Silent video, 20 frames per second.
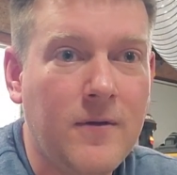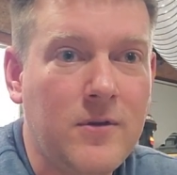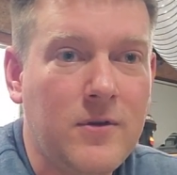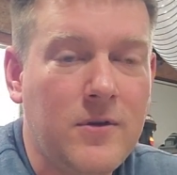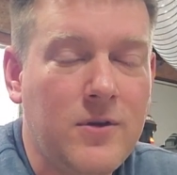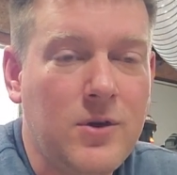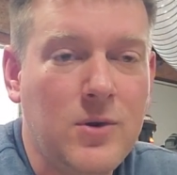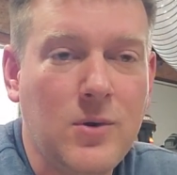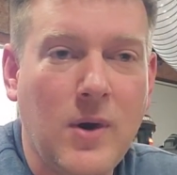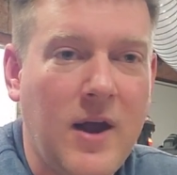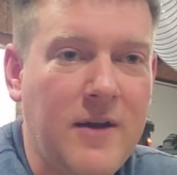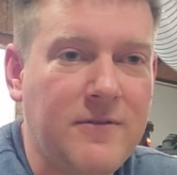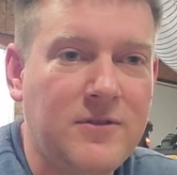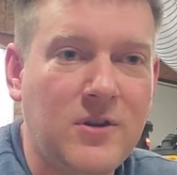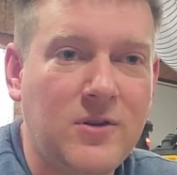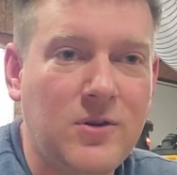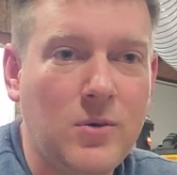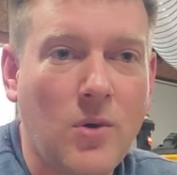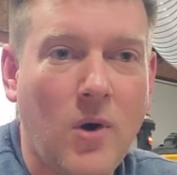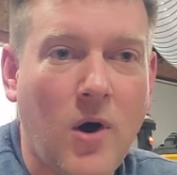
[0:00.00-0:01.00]
You have to
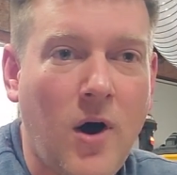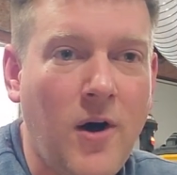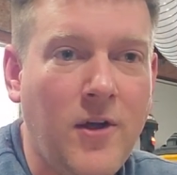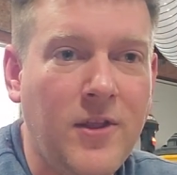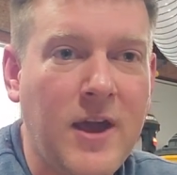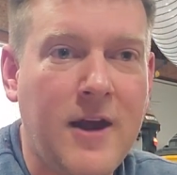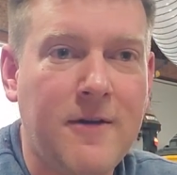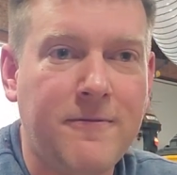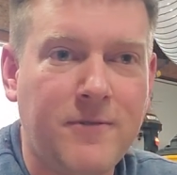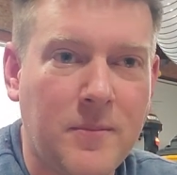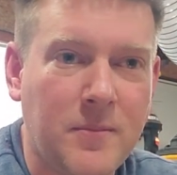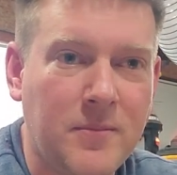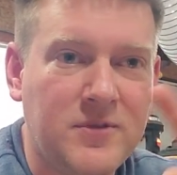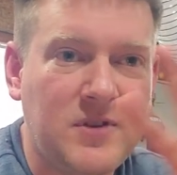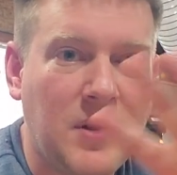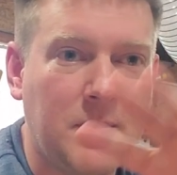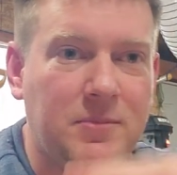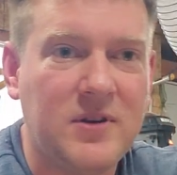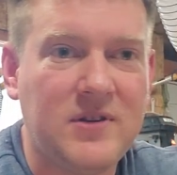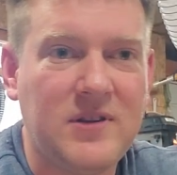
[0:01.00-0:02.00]
do all that from
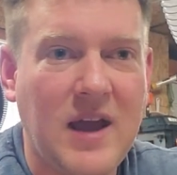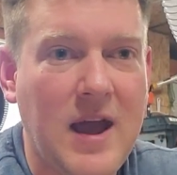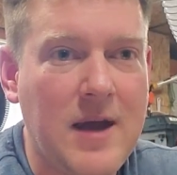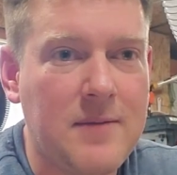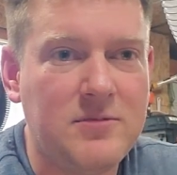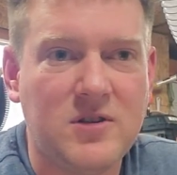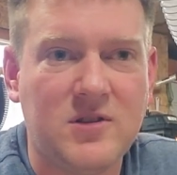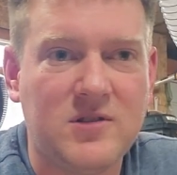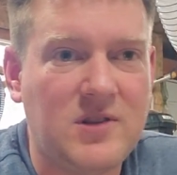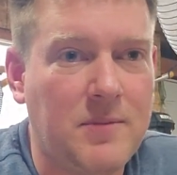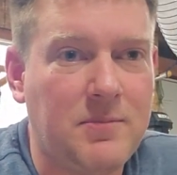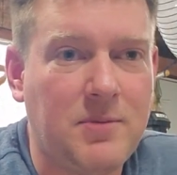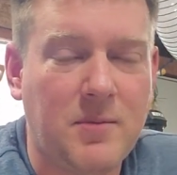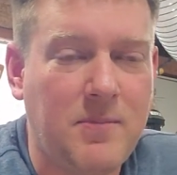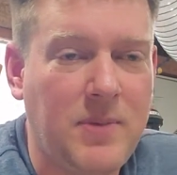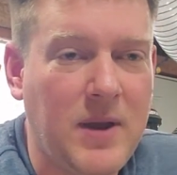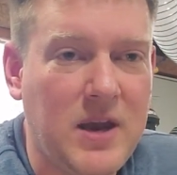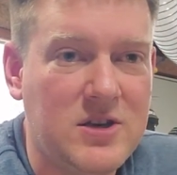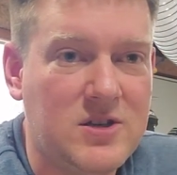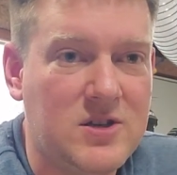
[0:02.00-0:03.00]
separate tabs or separate
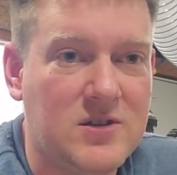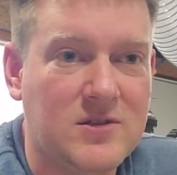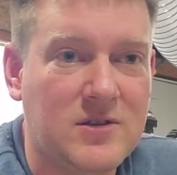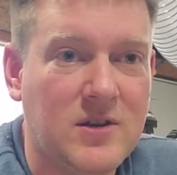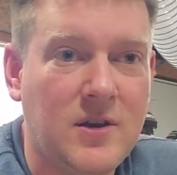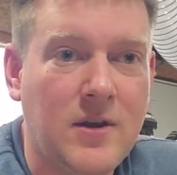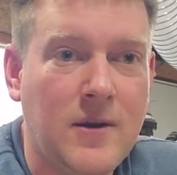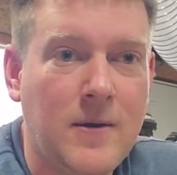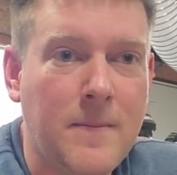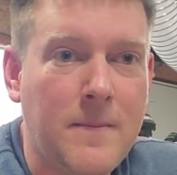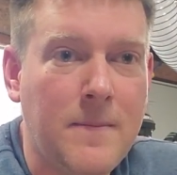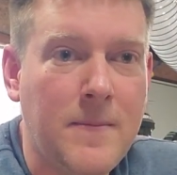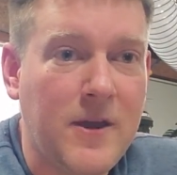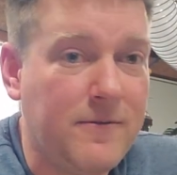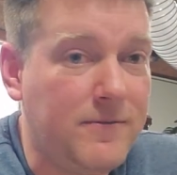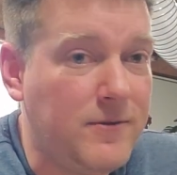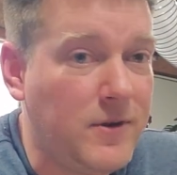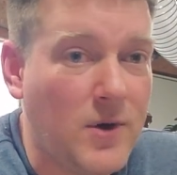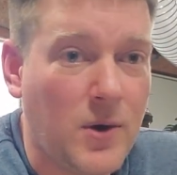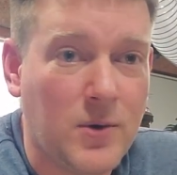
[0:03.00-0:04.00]
pages.
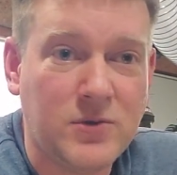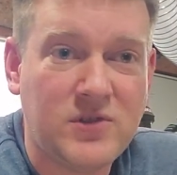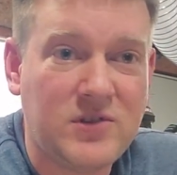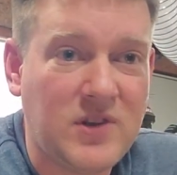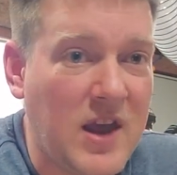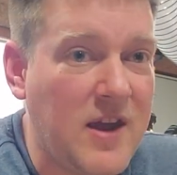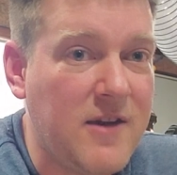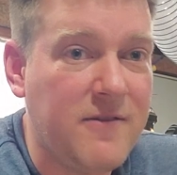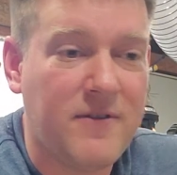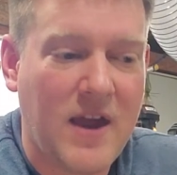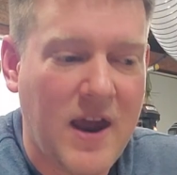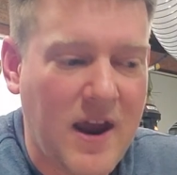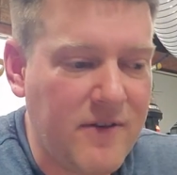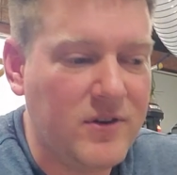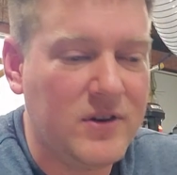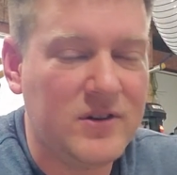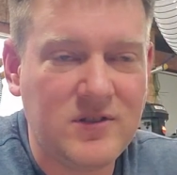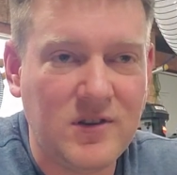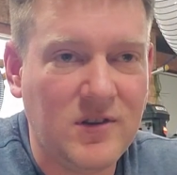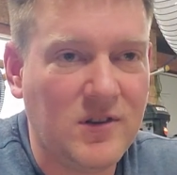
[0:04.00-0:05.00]
If you don't save
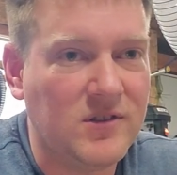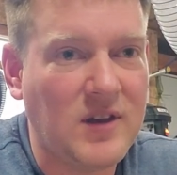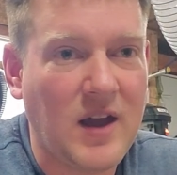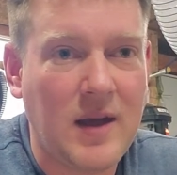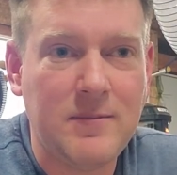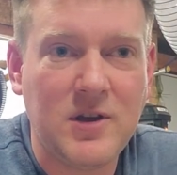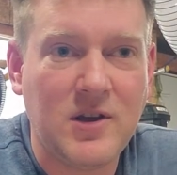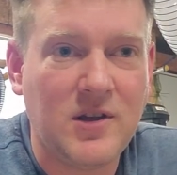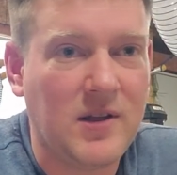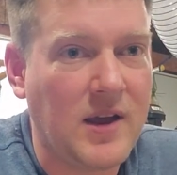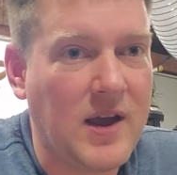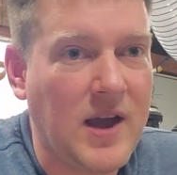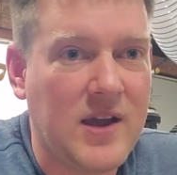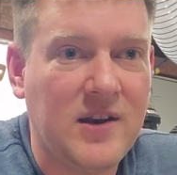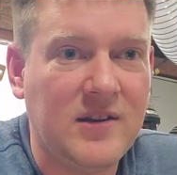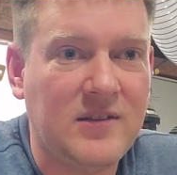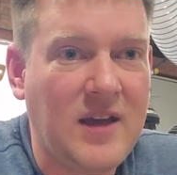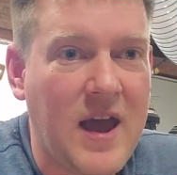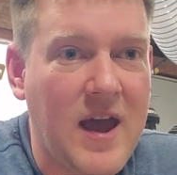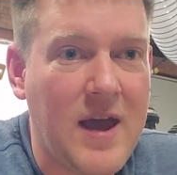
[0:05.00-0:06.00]
every single time you click on a
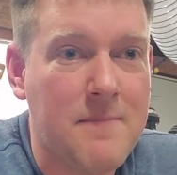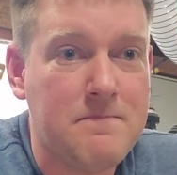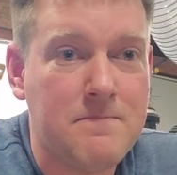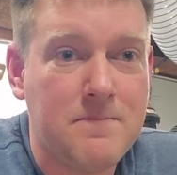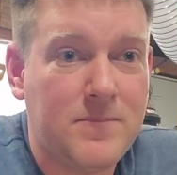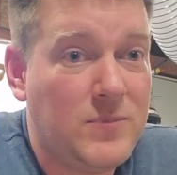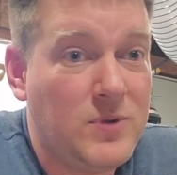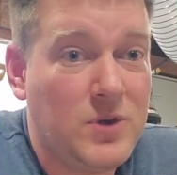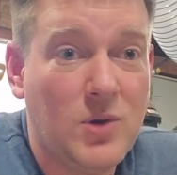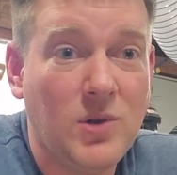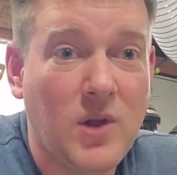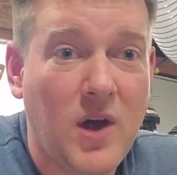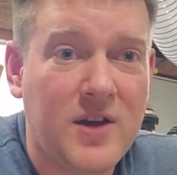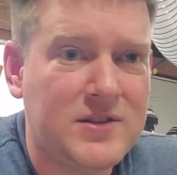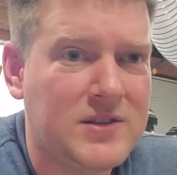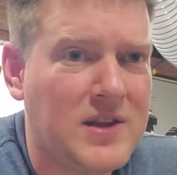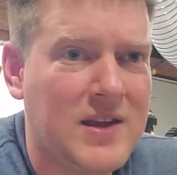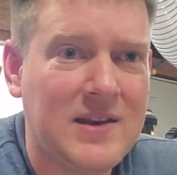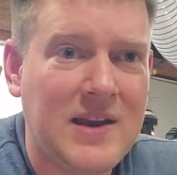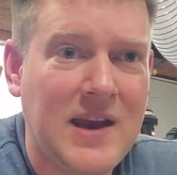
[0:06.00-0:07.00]
tab, you
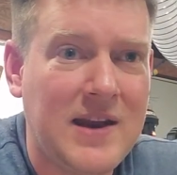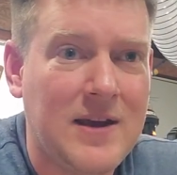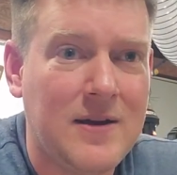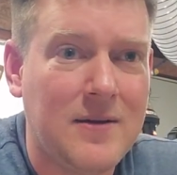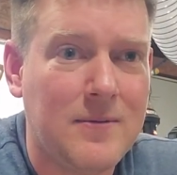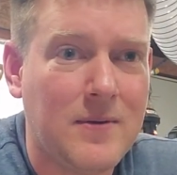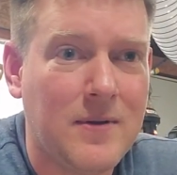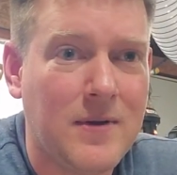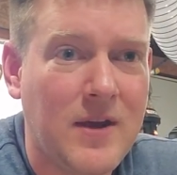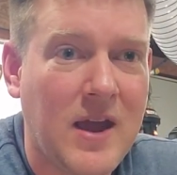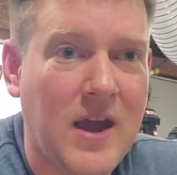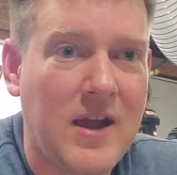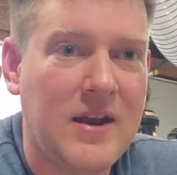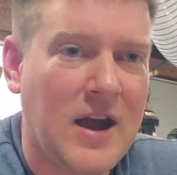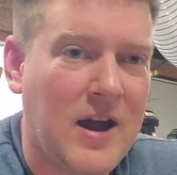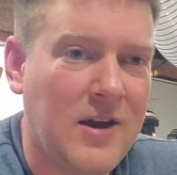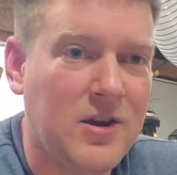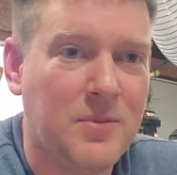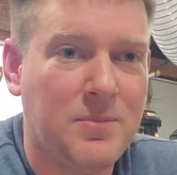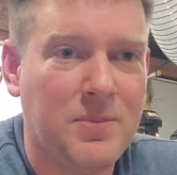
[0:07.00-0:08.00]
lost that data and
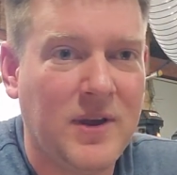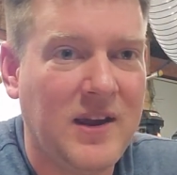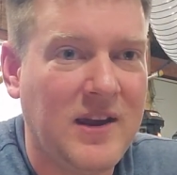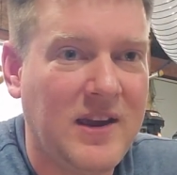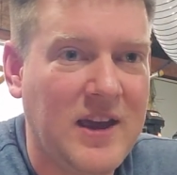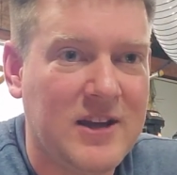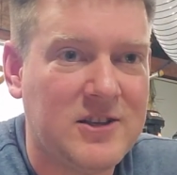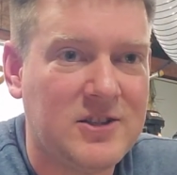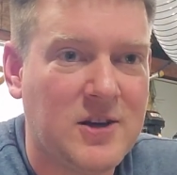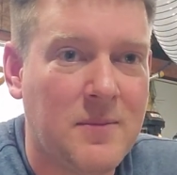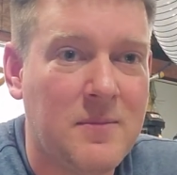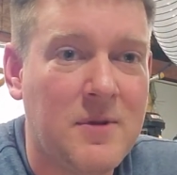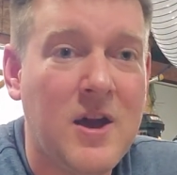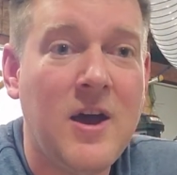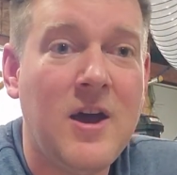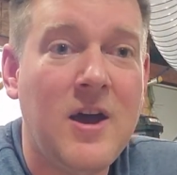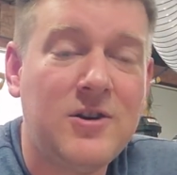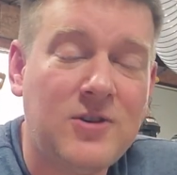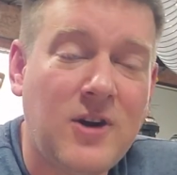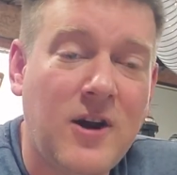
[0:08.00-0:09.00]
now you're playing catch up,
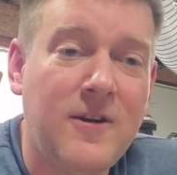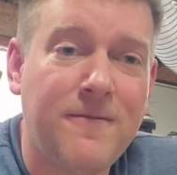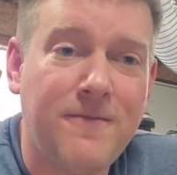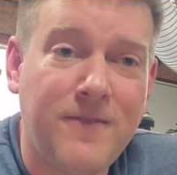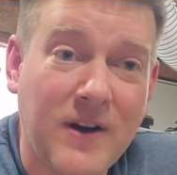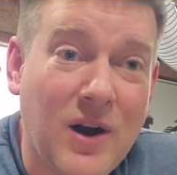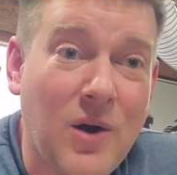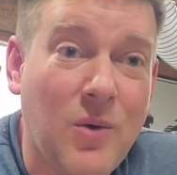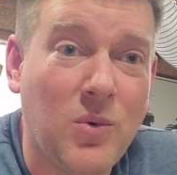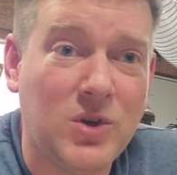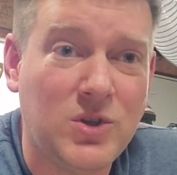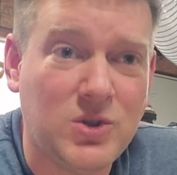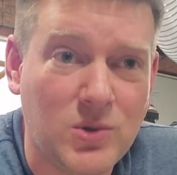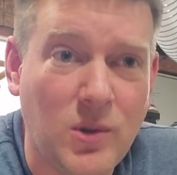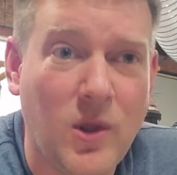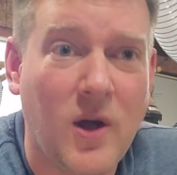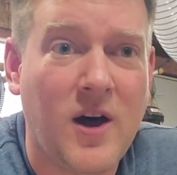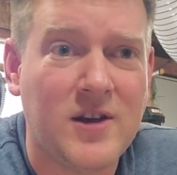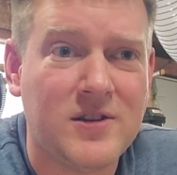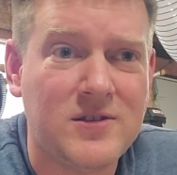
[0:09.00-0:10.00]
trying to figure out what you
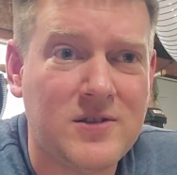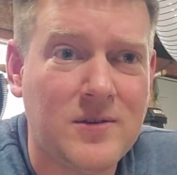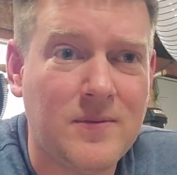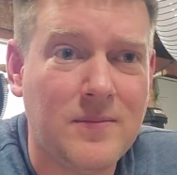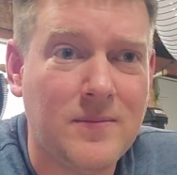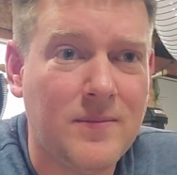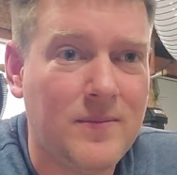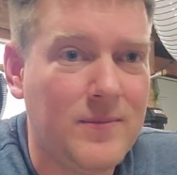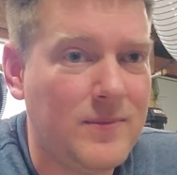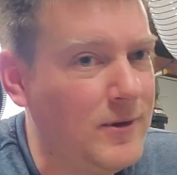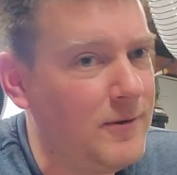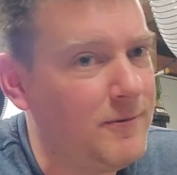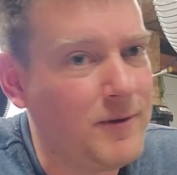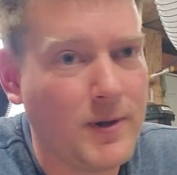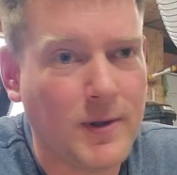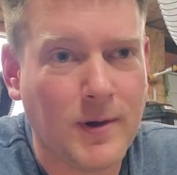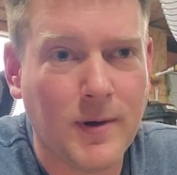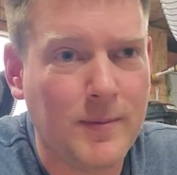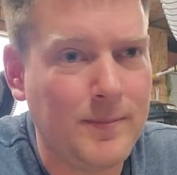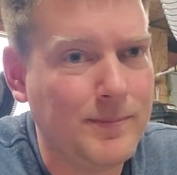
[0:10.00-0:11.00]
lost.
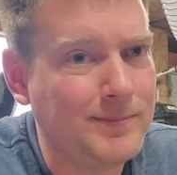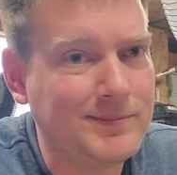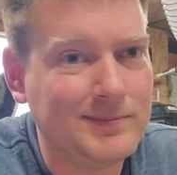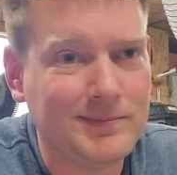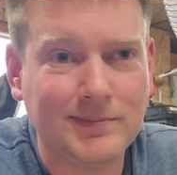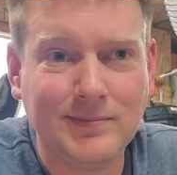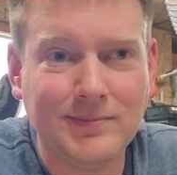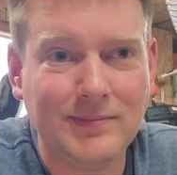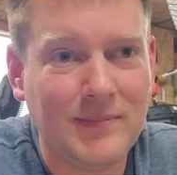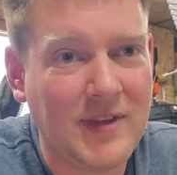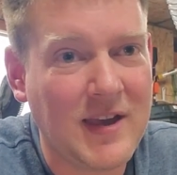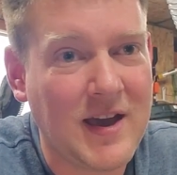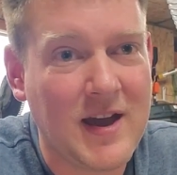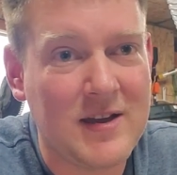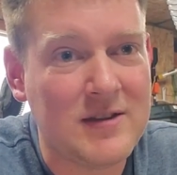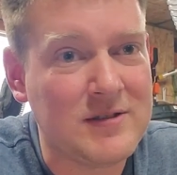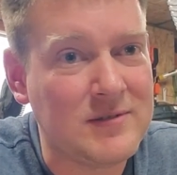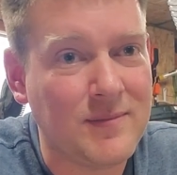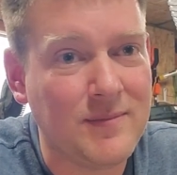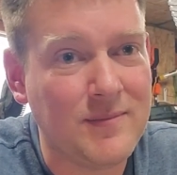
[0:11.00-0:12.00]
Nuvolo,
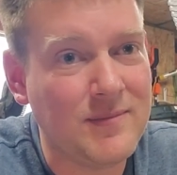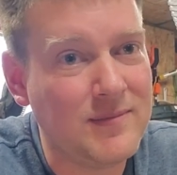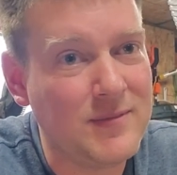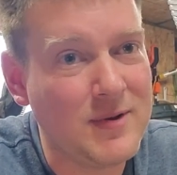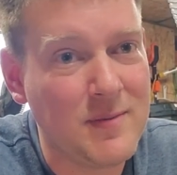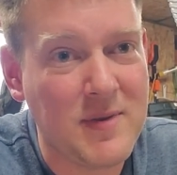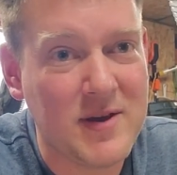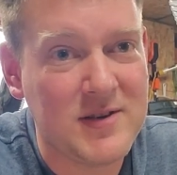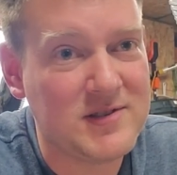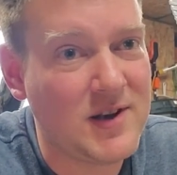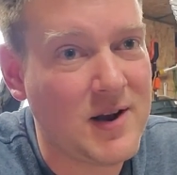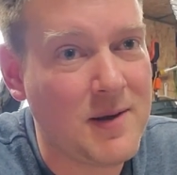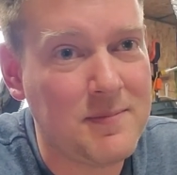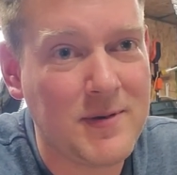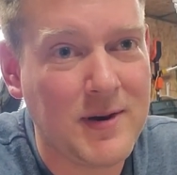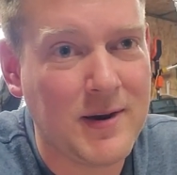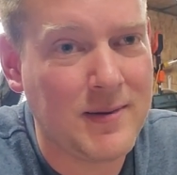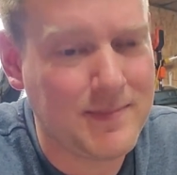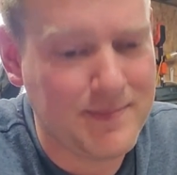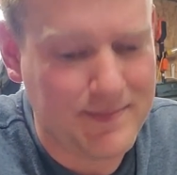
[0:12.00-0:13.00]
guys, you're messing up
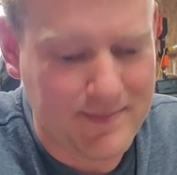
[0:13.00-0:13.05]
there.